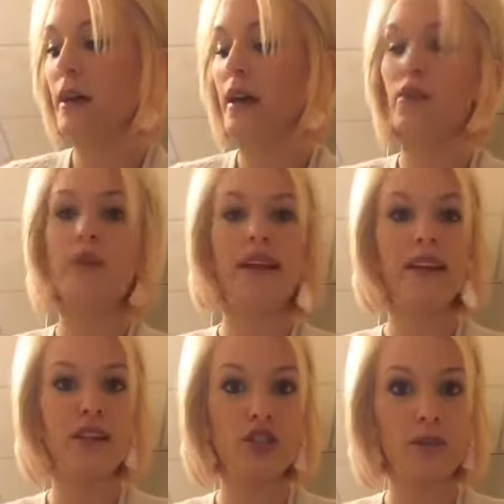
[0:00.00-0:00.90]

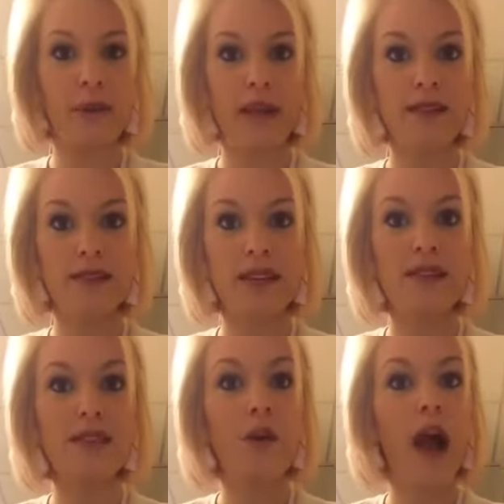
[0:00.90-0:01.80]
recognition based,
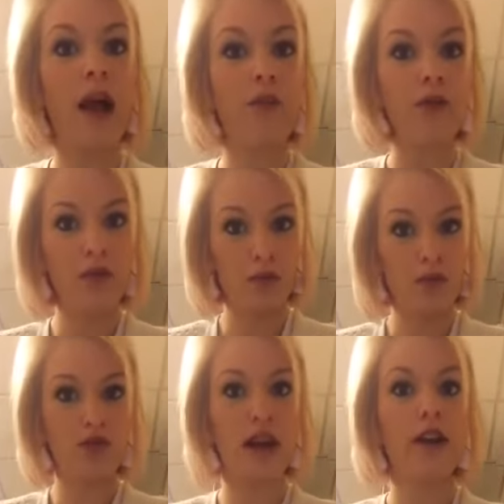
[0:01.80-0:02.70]
and so I will
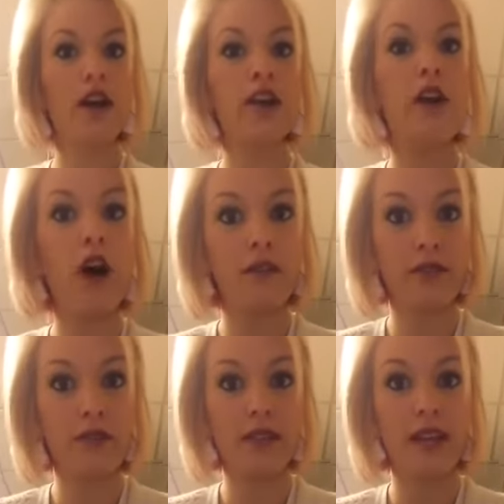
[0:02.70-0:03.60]
try to earn all of
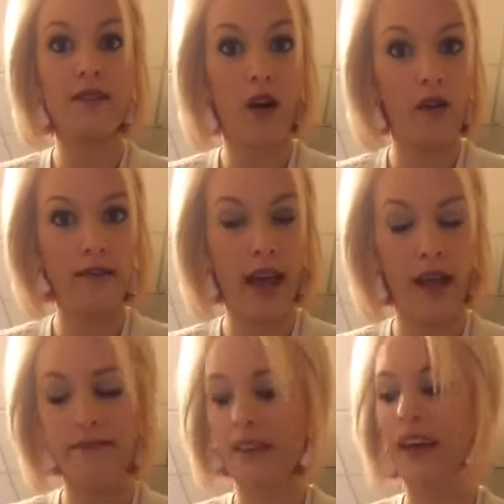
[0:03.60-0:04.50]
those things all the
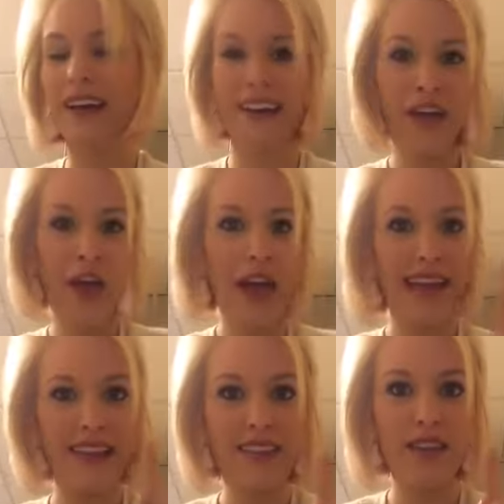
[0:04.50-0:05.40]
time.
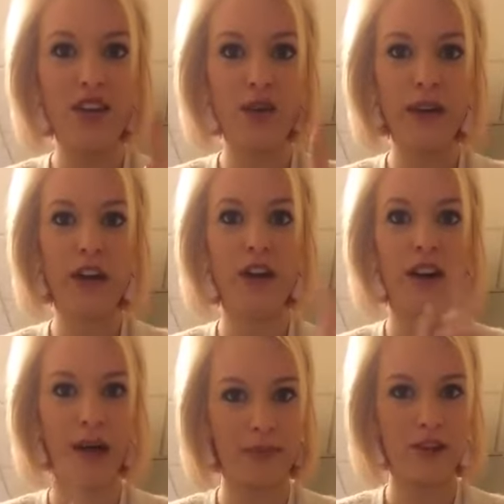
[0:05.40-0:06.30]
Anything that you can earn,
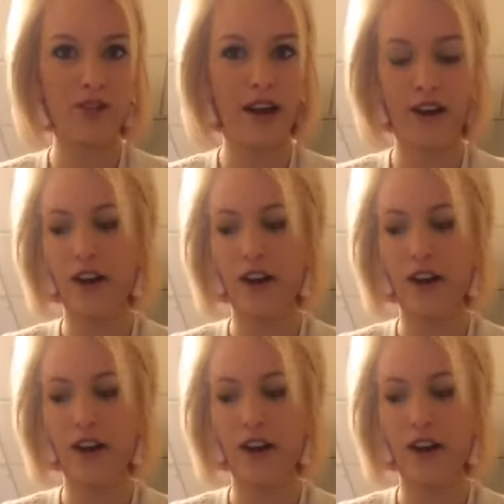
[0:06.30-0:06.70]
I'm going to try to earn